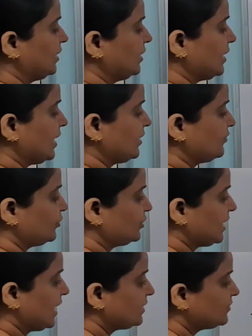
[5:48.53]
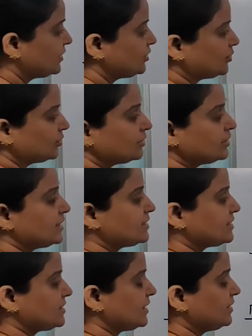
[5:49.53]
And for that we know that
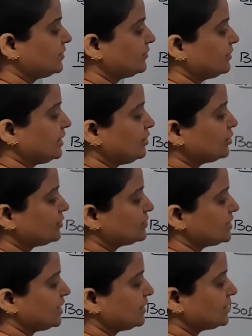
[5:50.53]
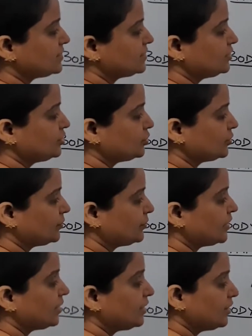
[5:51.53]
value of Z is 2.
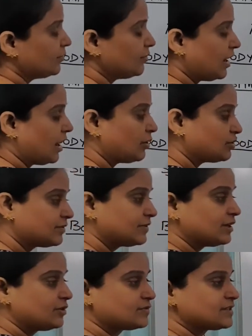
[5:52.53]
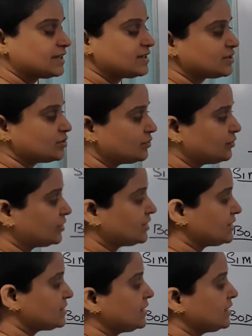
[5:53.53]
How the value of Z is 2 for this?